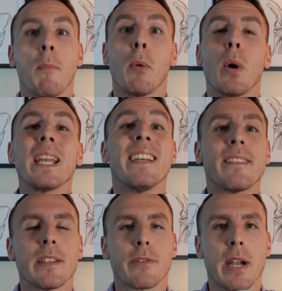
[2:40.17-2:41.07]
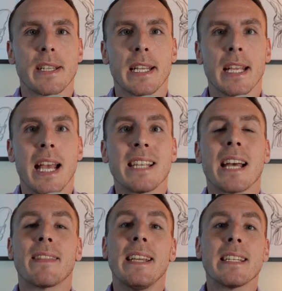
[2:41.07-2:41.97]
But what is interesting is
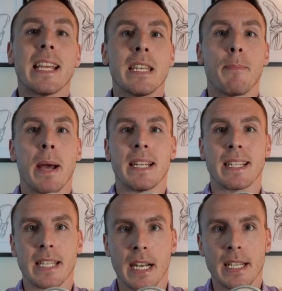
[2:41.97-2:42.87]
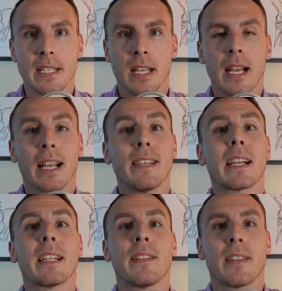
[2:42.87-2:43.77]
that these independent studies,
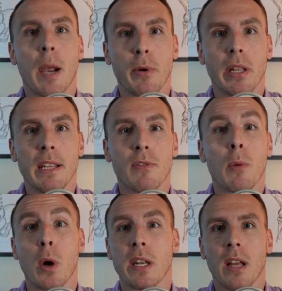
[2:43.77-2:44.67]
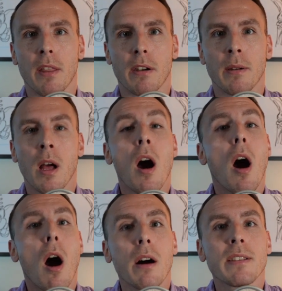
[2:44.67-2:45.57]
conducted separately from one another,
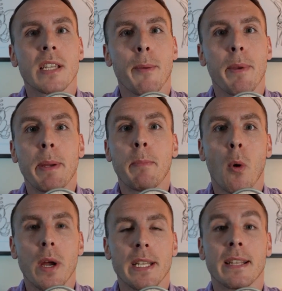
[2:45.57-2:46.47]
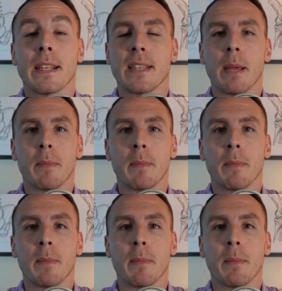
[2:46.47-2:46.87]
all seem to be pointing in the same